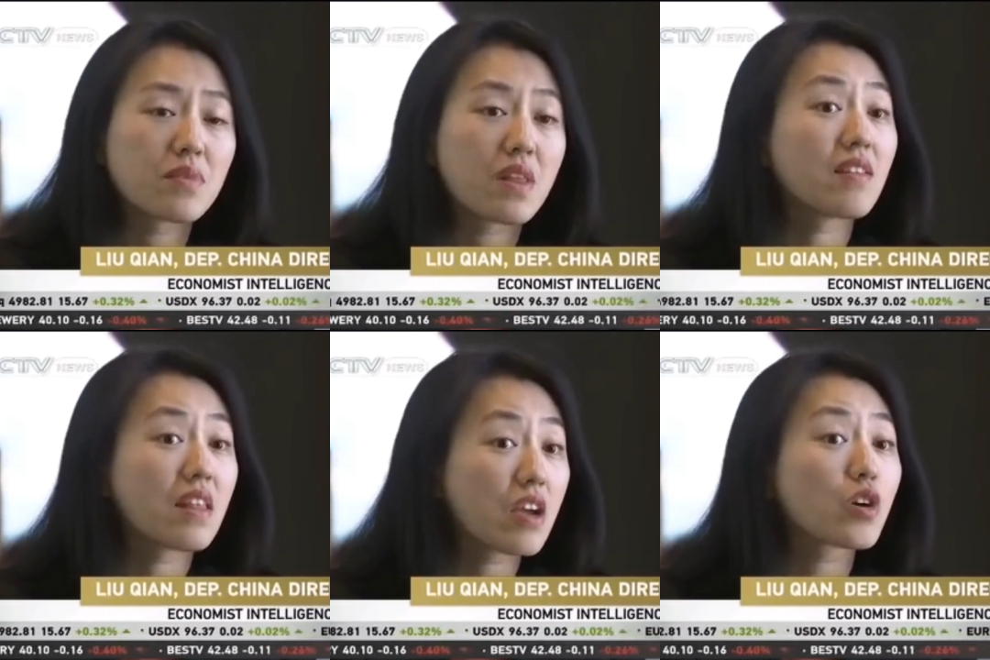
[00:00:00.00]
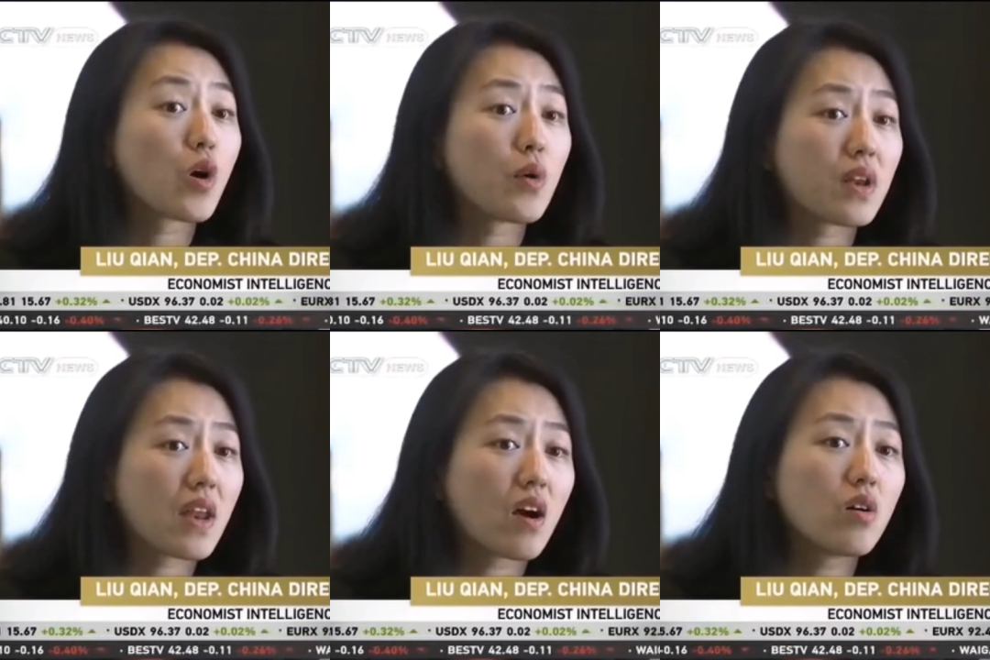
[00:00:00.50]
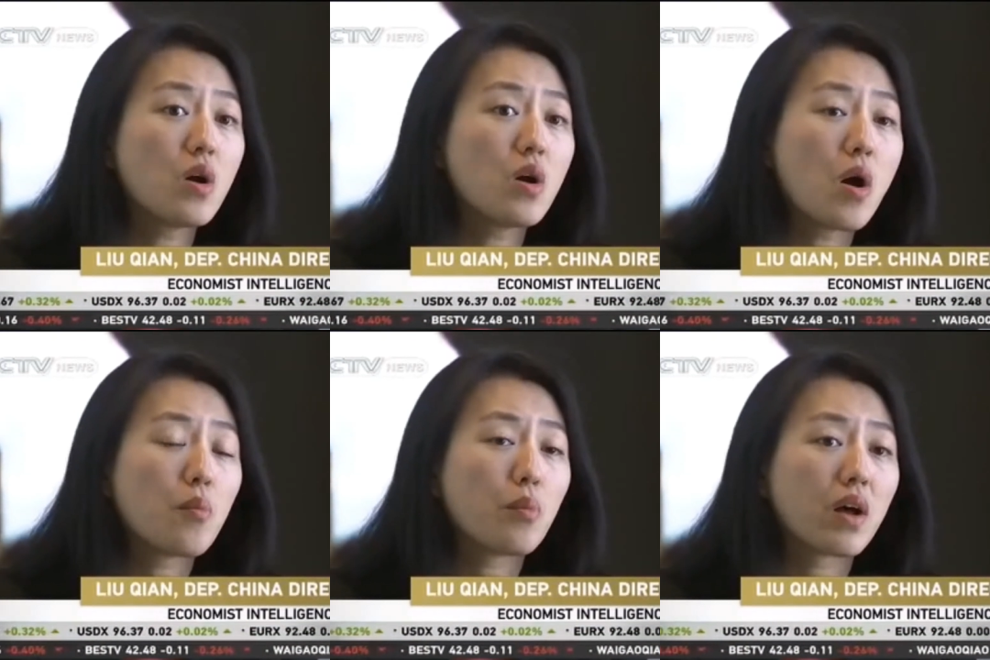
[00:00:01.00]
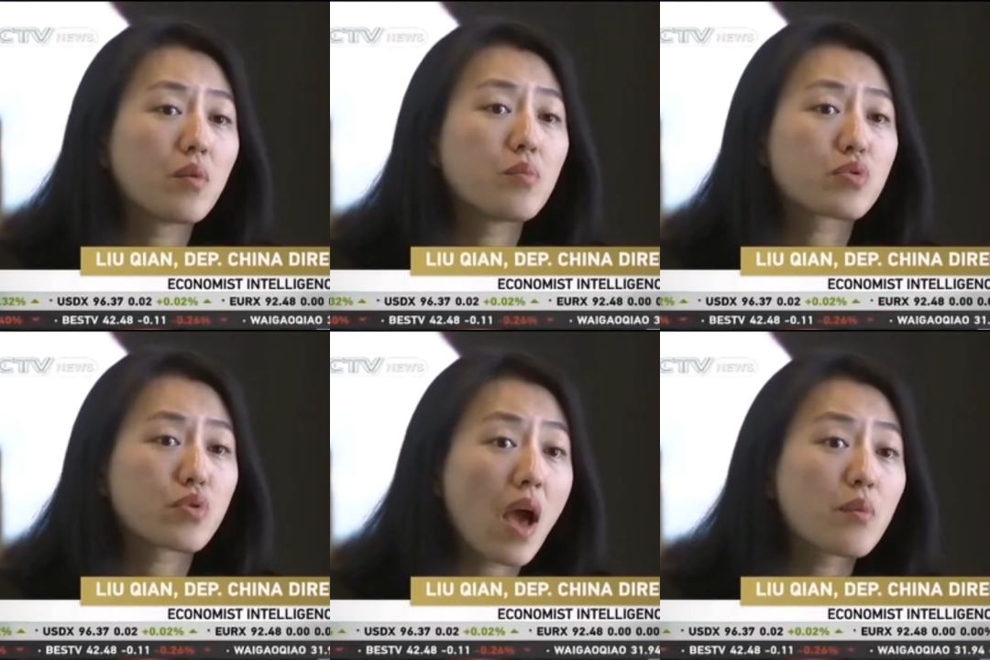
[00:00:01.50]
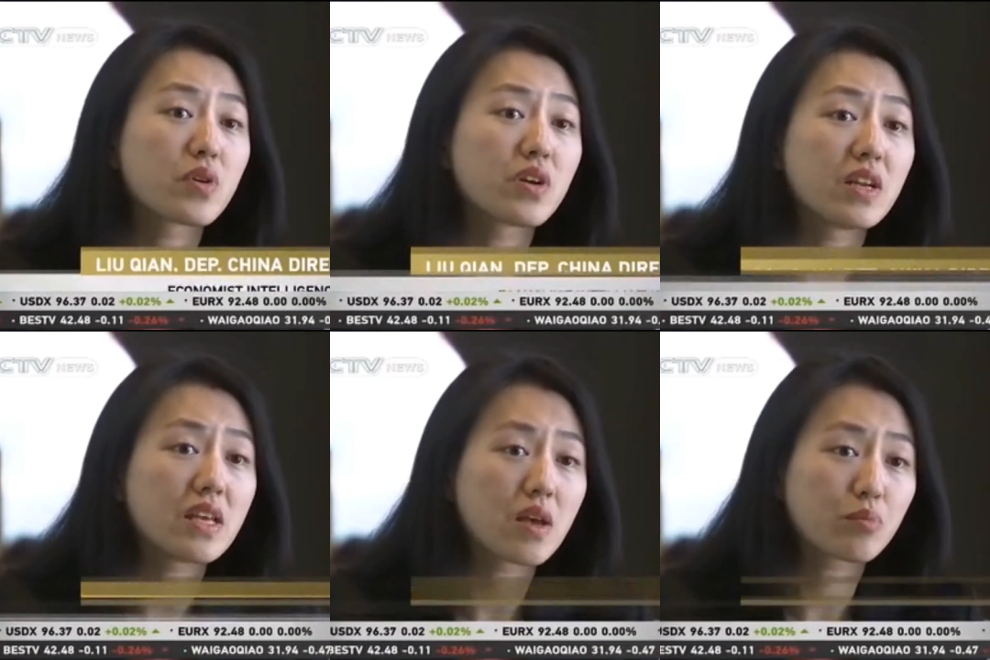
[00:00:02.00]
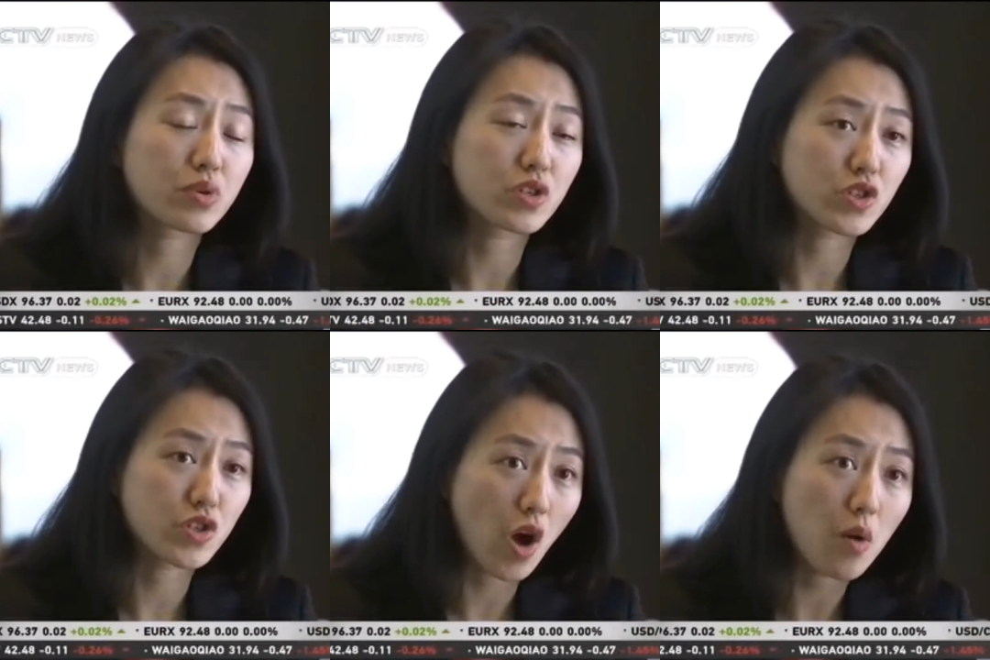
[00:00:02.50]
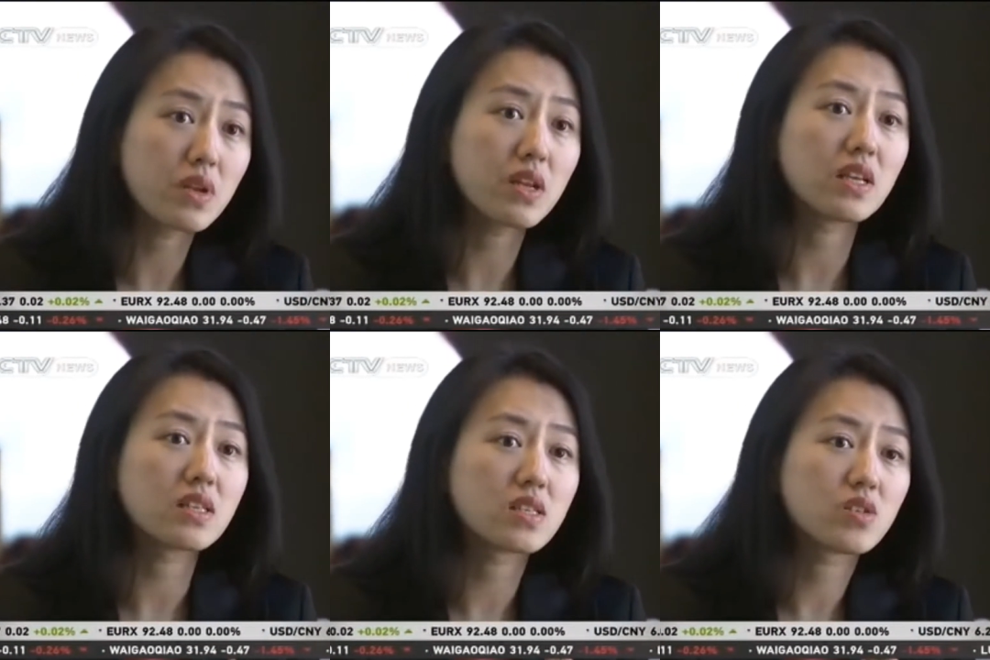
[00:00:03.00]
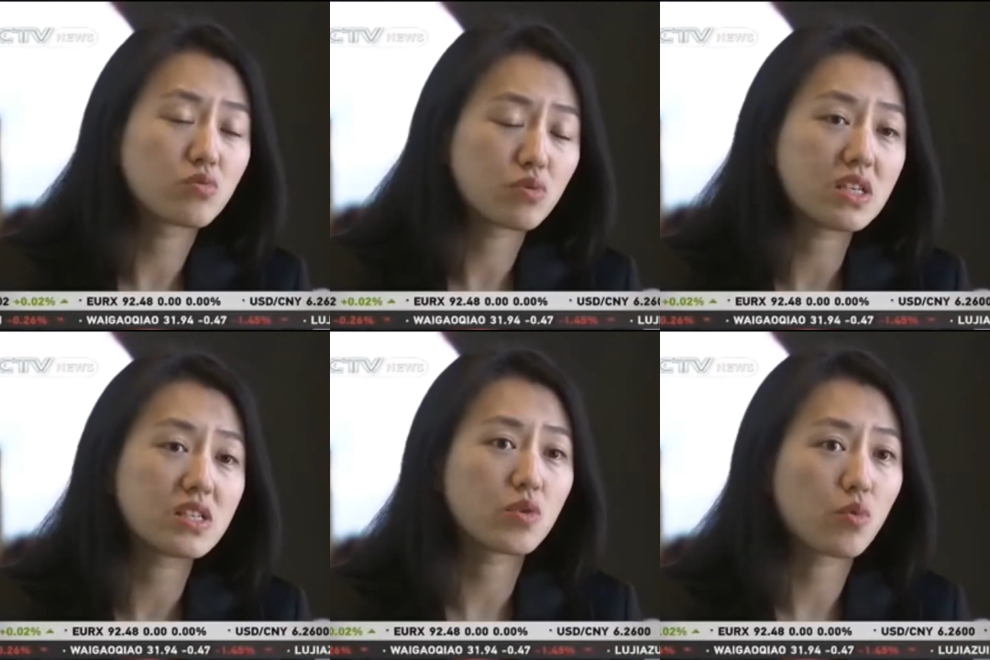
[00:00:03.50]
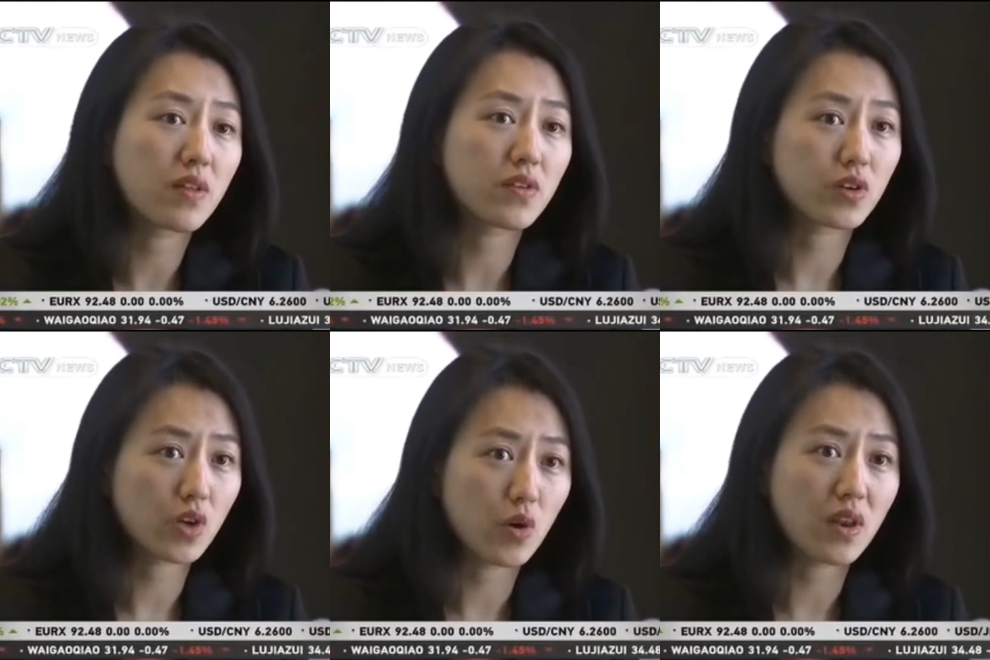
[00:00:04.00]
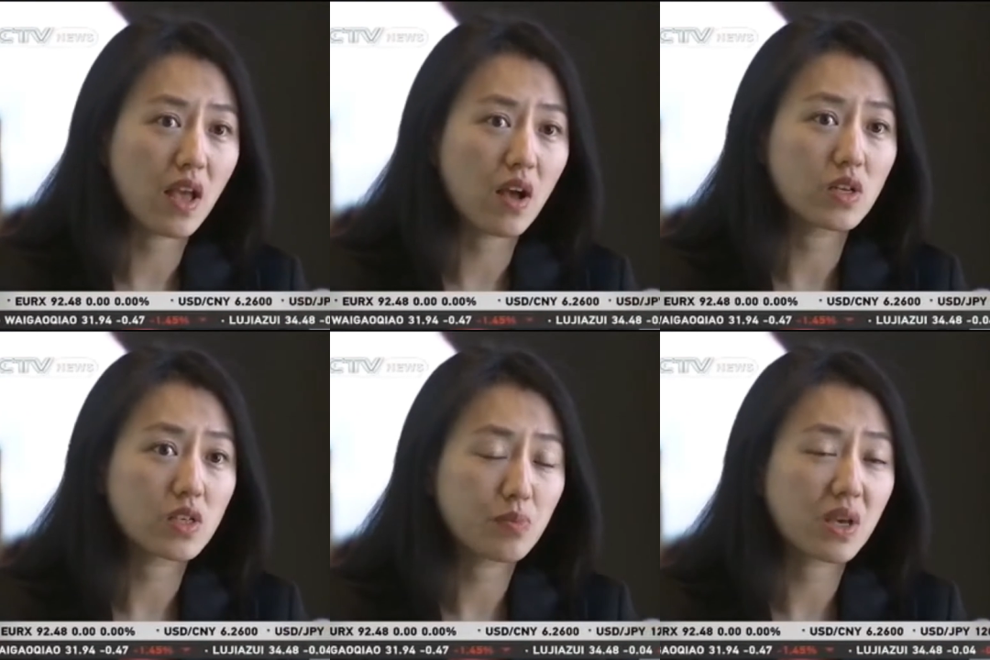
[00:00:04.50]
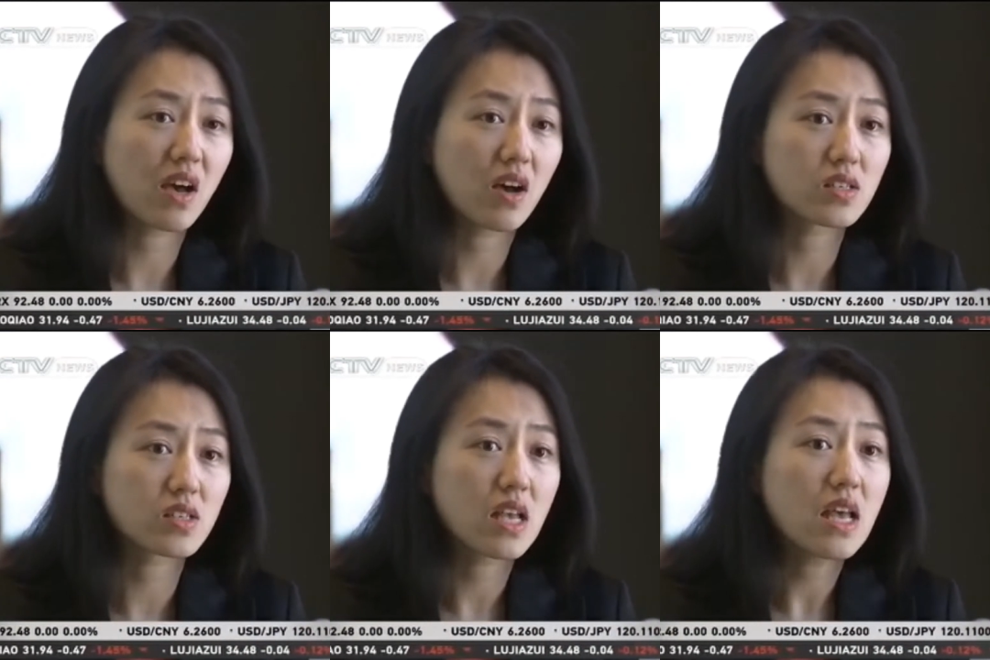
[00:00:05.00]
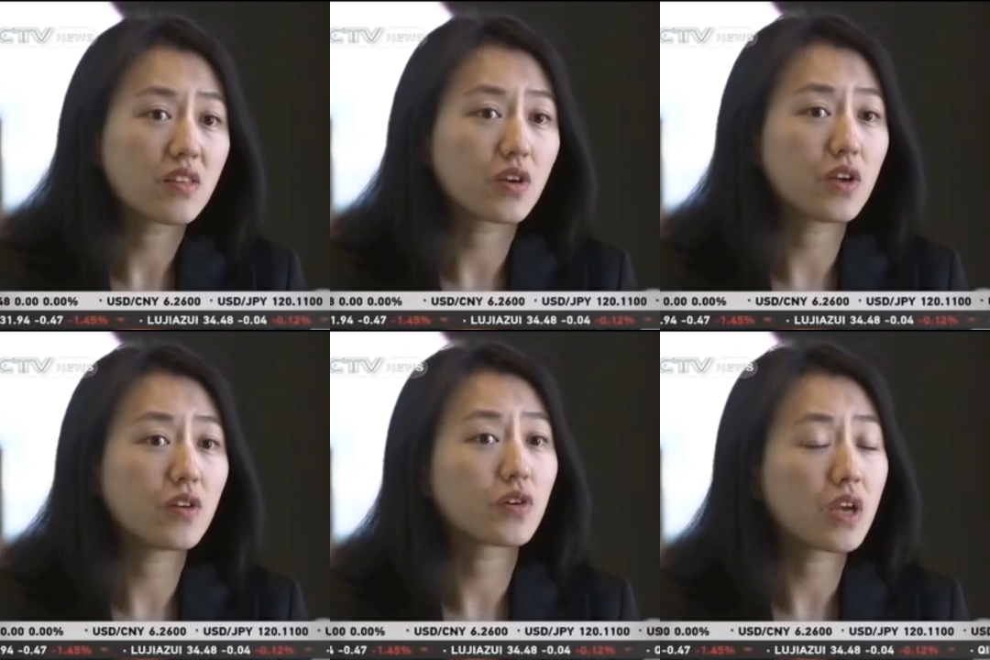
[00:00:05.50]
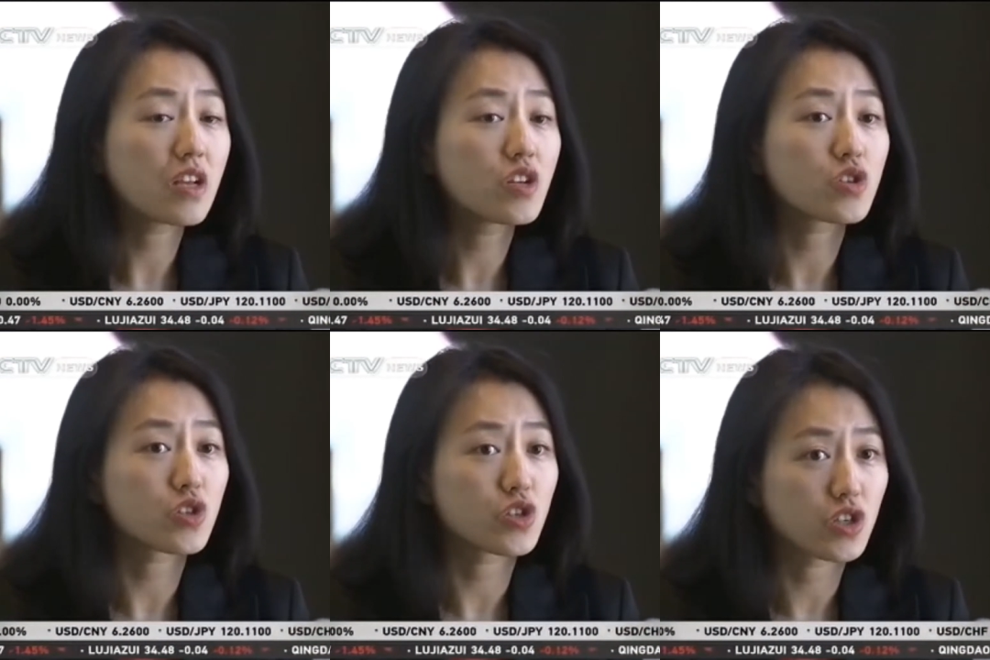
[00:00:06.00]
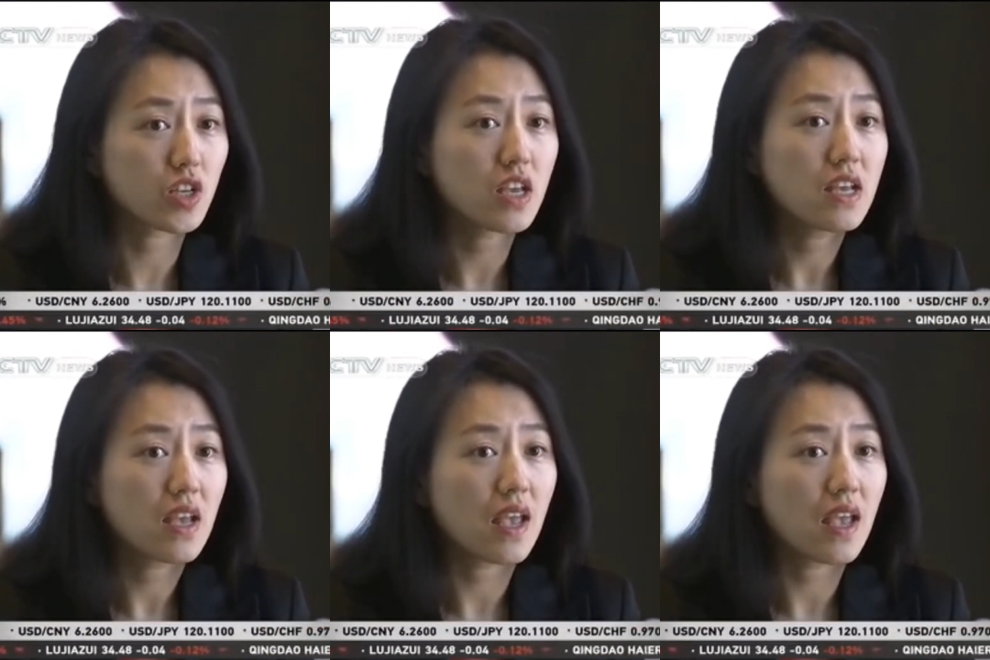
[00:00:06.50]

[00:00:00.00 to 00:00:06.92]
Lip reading: that they're going out, but primarily a predominant reason why they're going out is because they're either interested